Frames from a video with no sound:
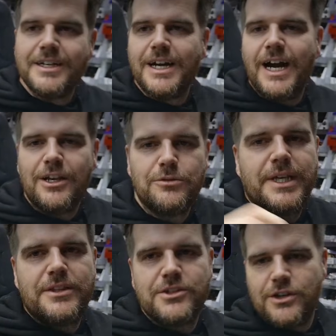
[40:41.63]
I'll
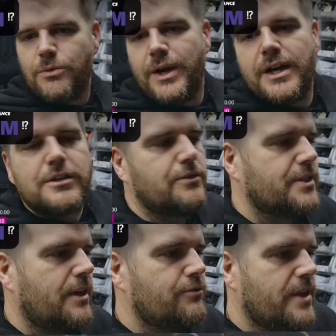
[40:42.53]
update the software because
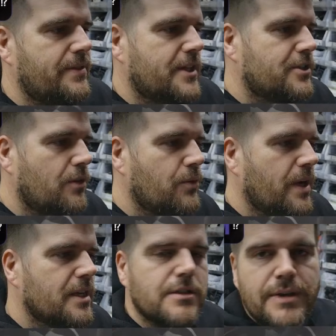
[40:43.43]
obviously I've written this
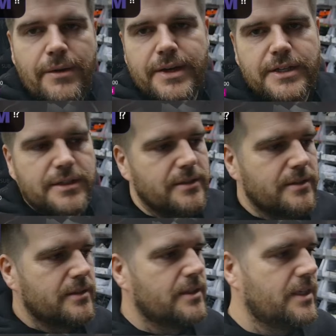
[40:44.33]
software, so now I can
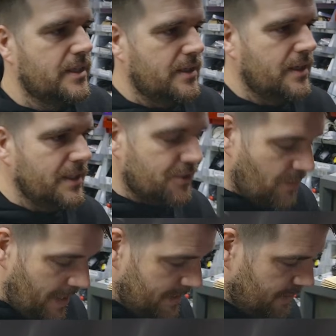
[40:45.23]
at least
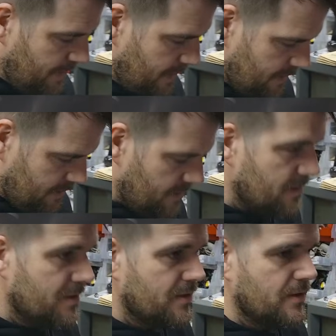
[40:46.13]
write it so you can
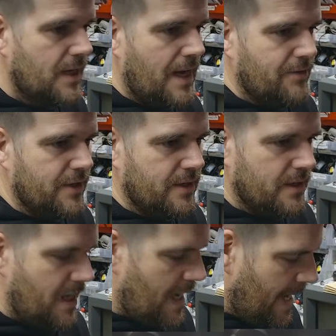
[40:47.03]
have a
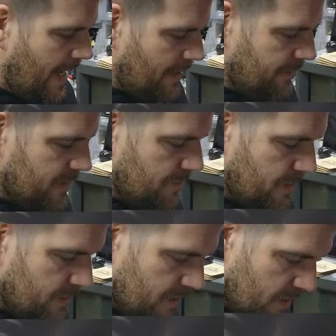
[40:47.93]
high accuracy
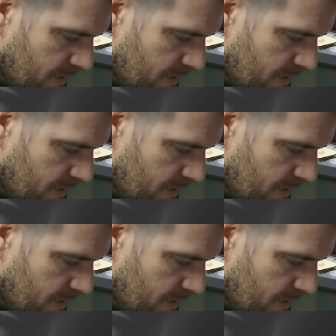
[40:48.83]
mode.